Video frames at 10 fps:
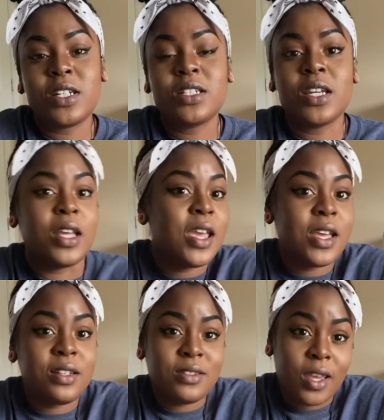it.
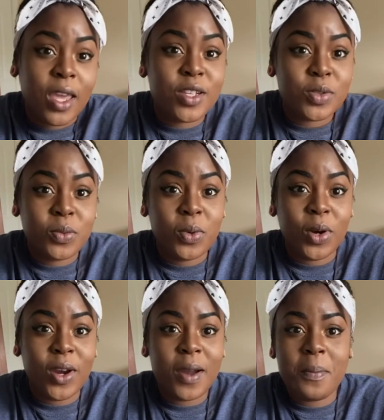It takes
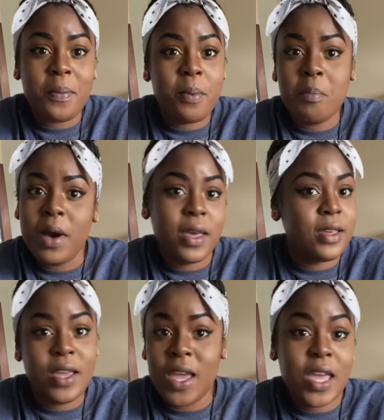work, but
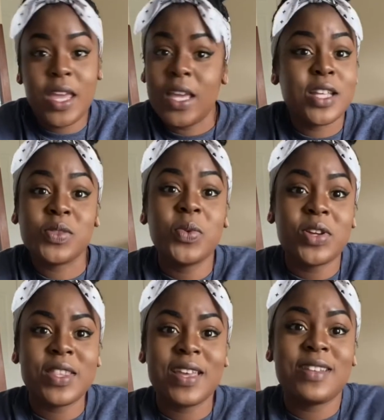it's worth
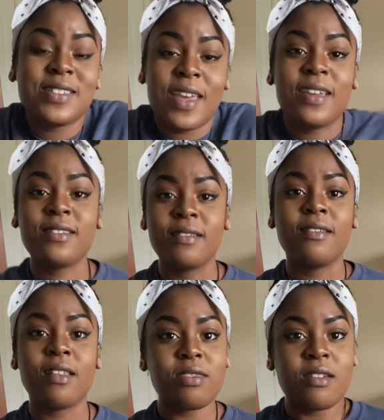it. It's like
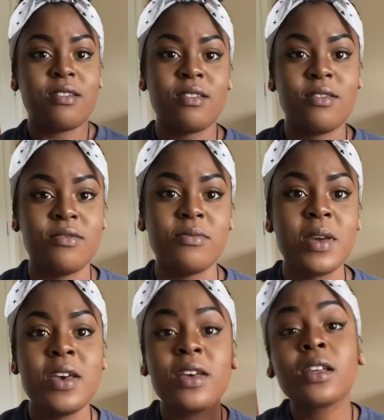nothing you
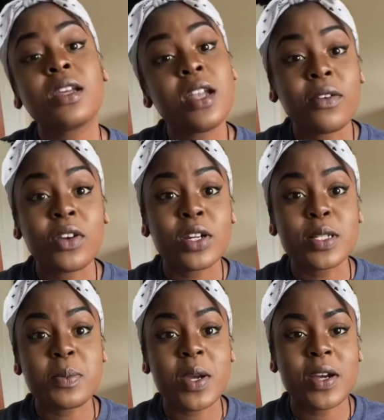can ever
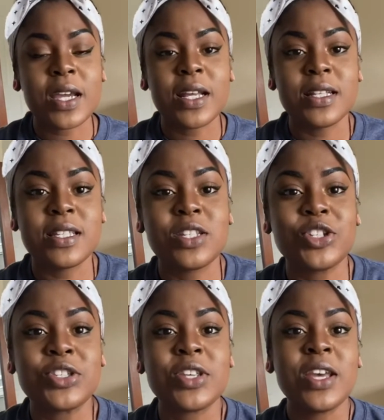experience.
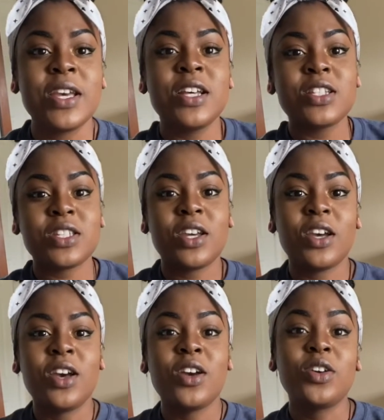Just to
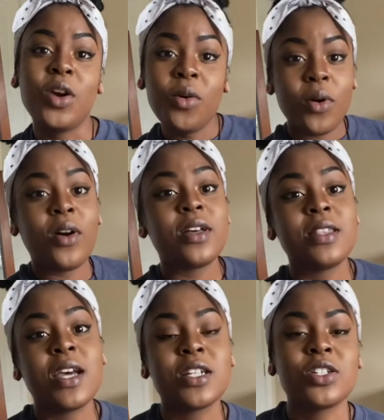go on
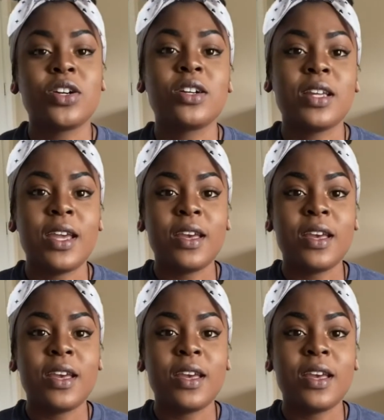that journey,